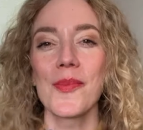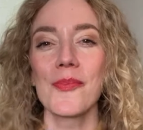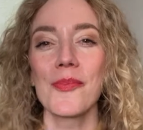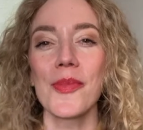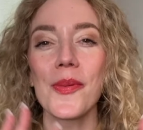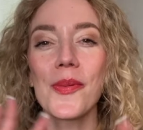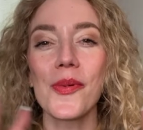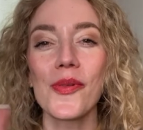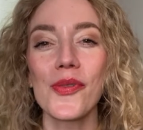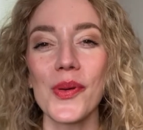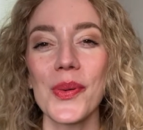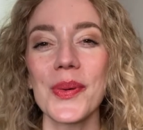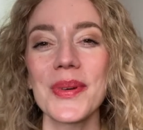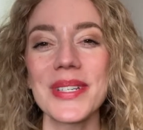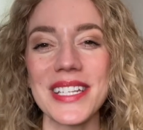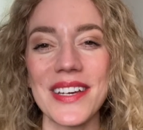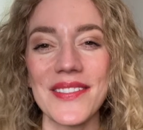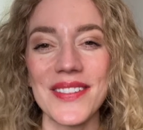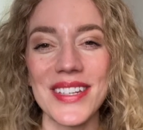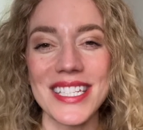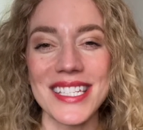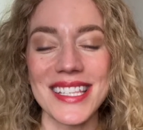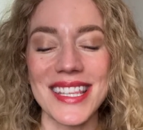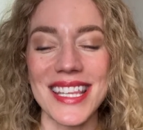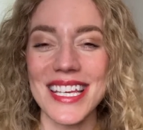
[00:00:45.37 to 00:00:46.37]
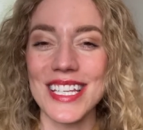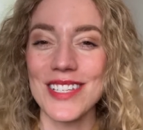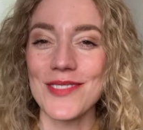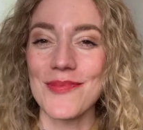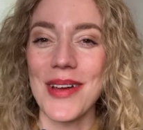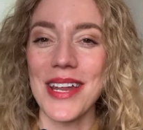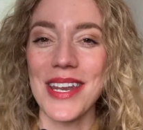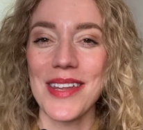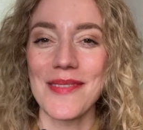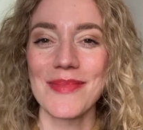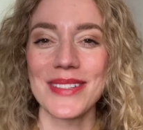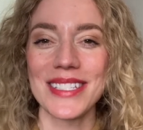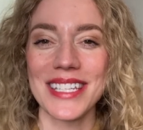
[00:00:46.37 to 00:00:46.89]
But before we dive into things, my
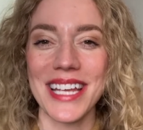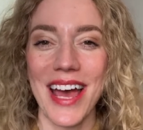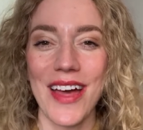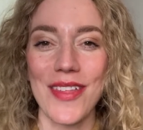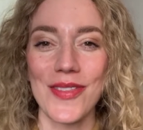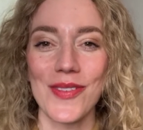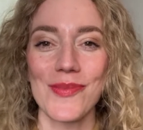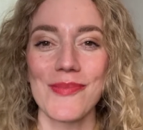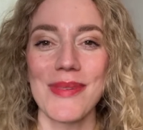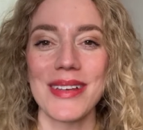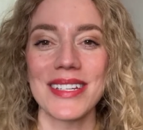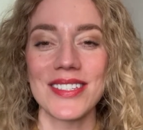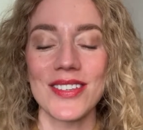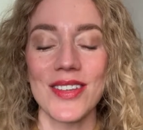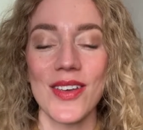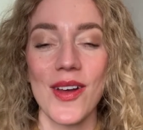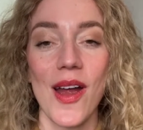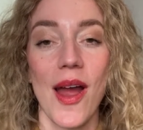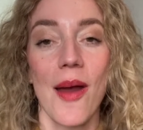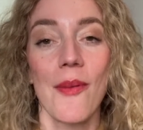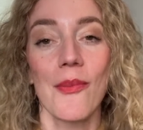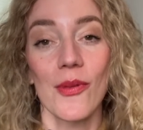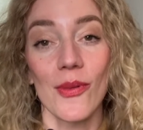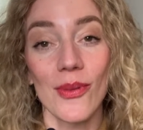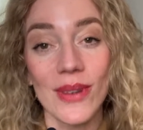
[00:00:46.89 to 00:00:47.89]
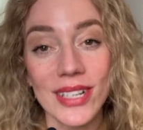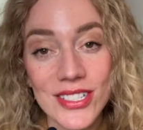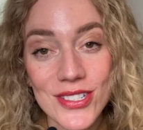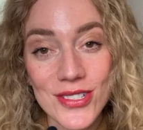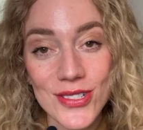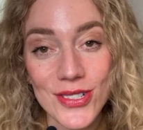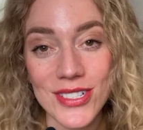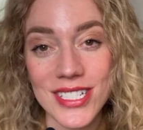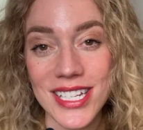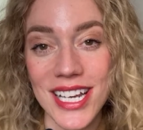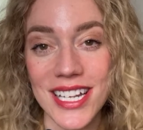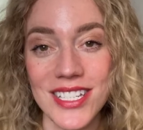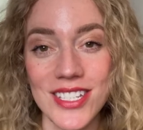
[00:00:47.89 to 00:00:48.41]
name is Catherine Metzler. I'm a
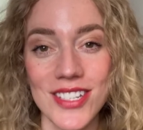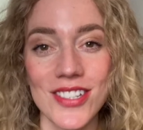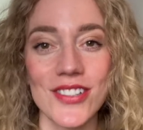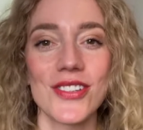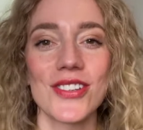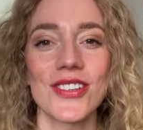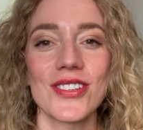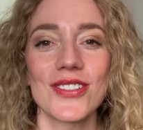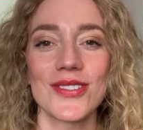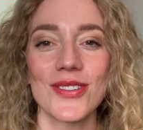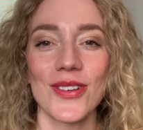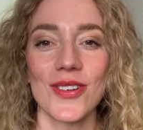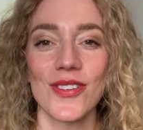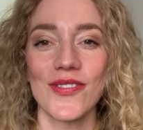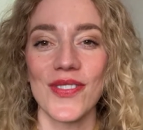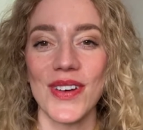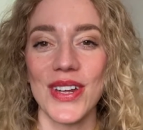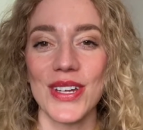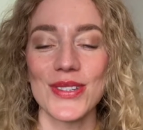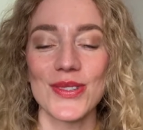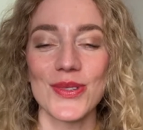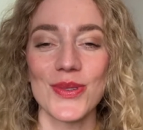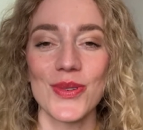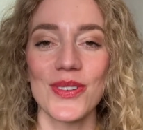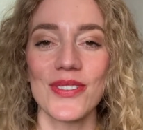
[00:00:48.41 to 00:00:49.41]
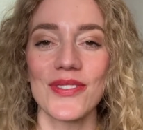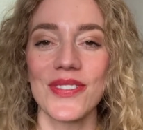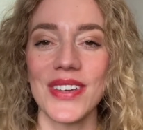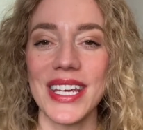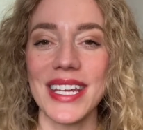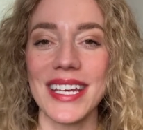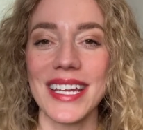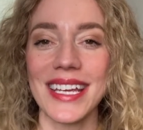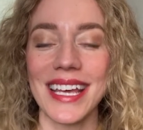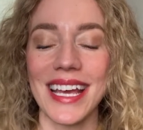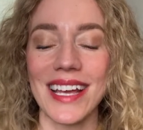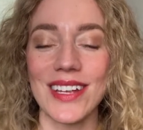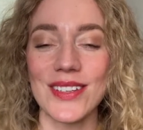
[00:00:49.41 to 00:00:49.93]
registered dietitian, certified intuitive
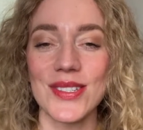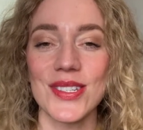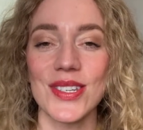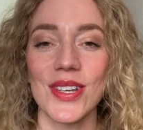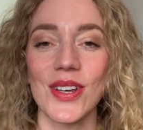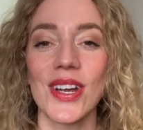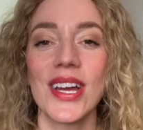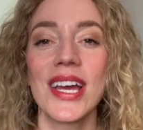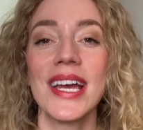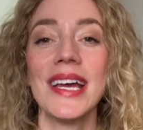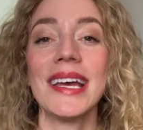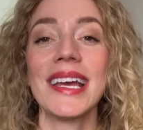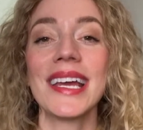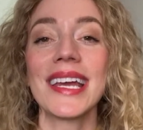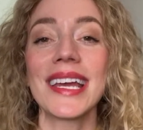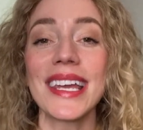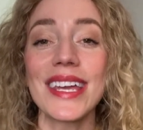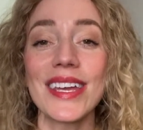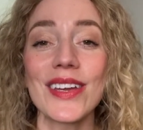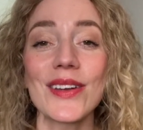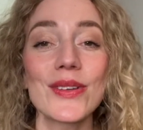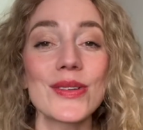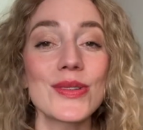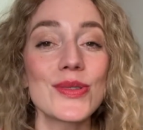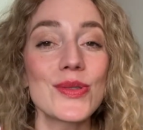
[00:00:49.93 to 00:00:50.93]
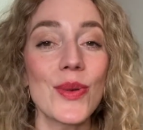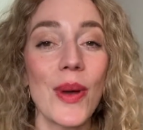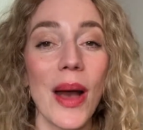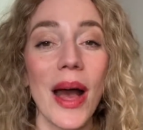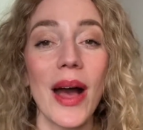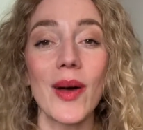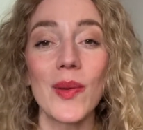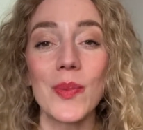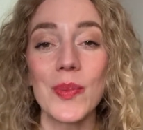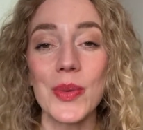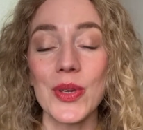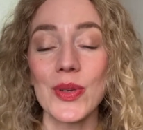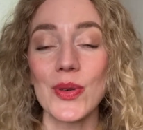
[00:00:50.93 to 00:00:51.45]
eating counselor, here to
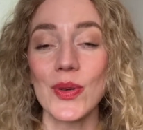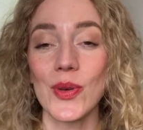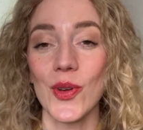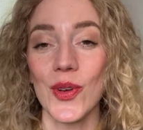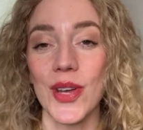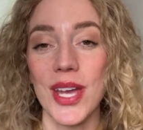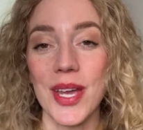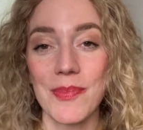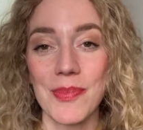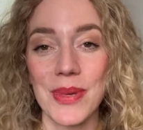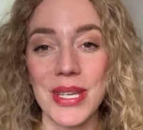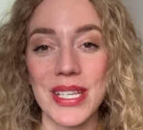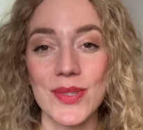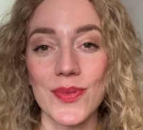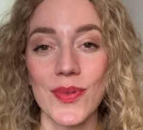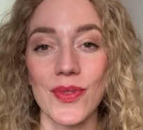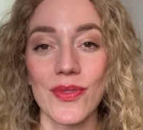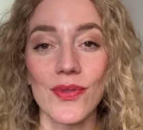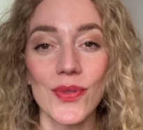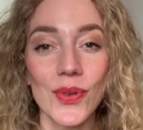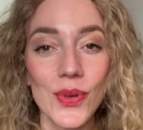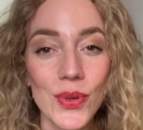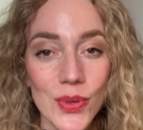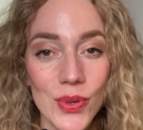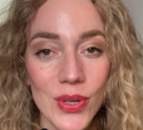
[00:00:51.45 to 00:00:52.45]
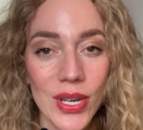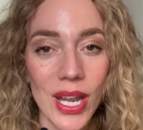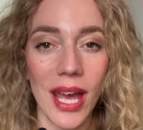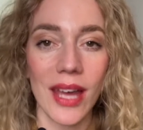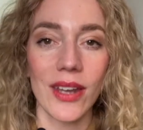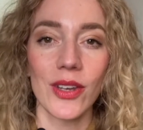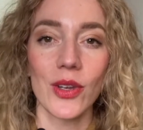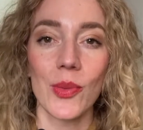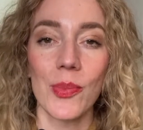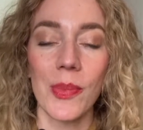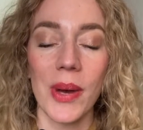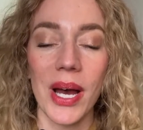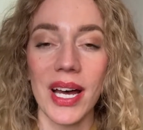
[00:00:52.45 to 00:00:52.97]
help you create peace with food and
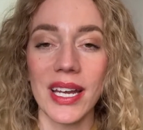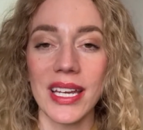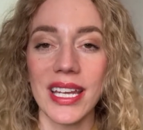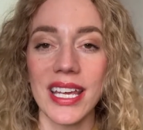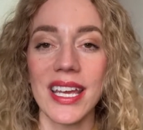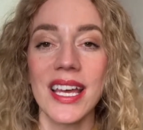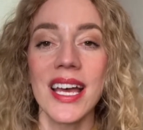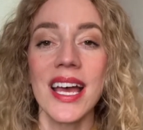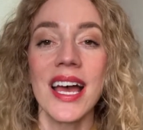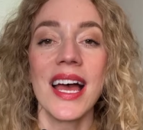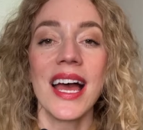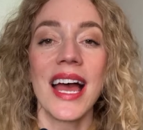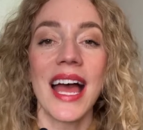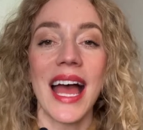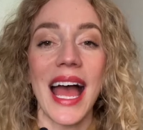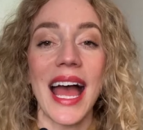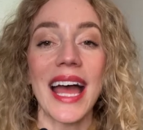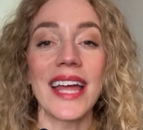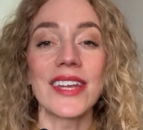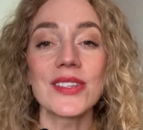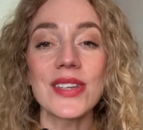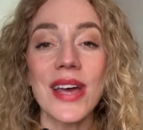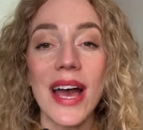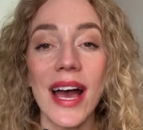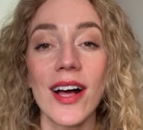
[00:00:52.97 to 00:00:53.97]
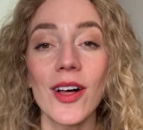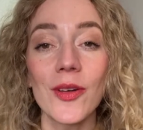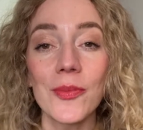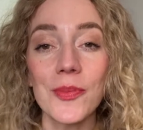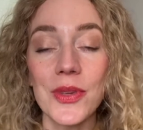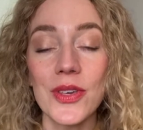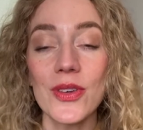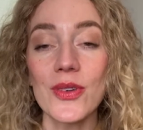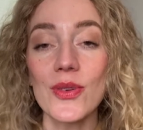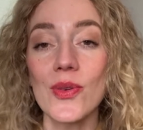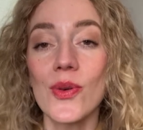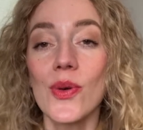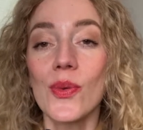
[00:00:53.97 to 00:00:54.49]
your body, and to
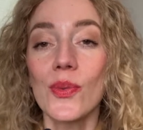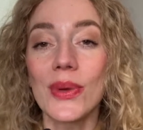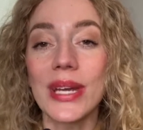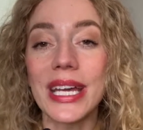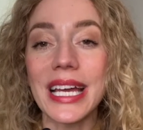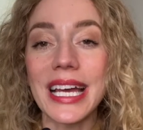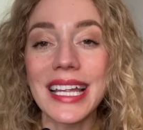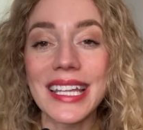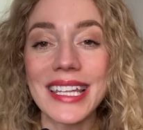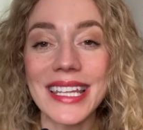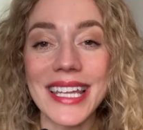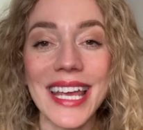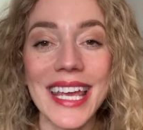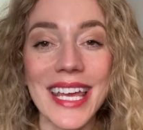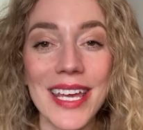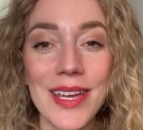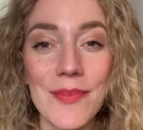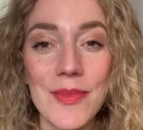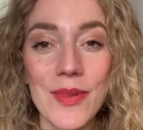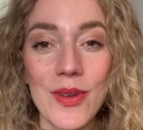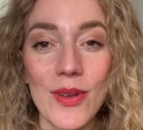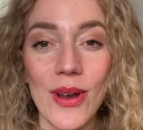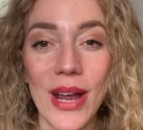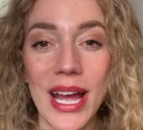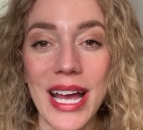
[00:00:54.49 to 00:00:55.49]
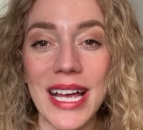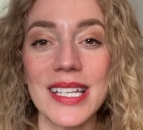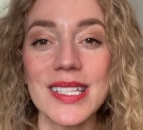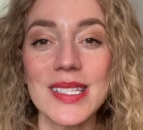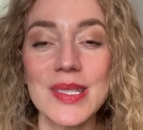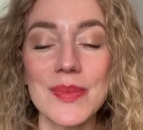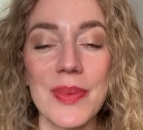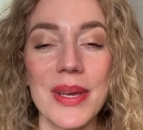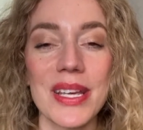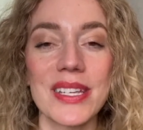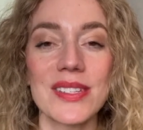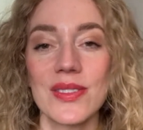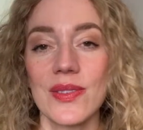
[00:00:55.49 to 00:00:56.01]
help you reclaim your
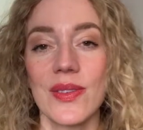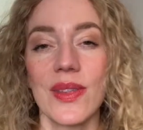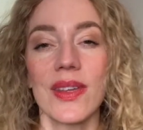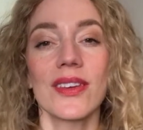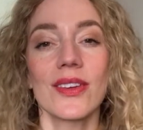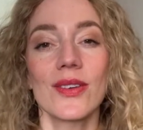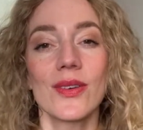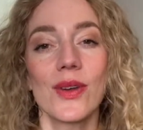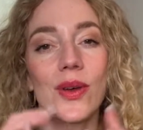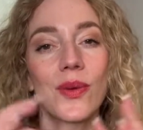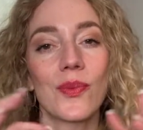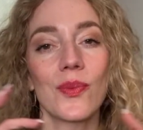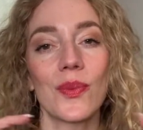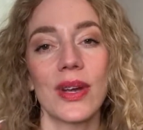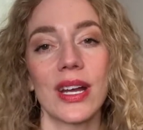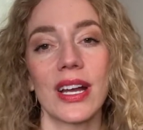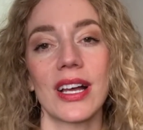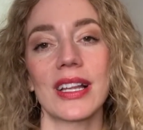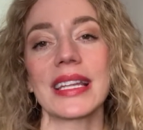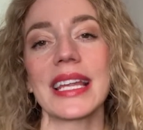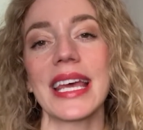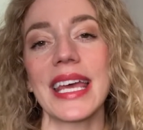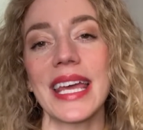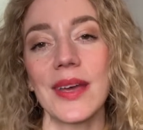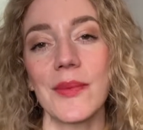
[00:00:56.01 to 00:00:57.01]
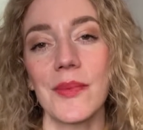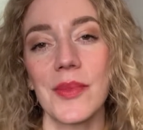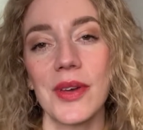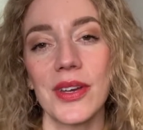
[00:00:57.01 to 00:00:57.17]
headspace so that you can reclaim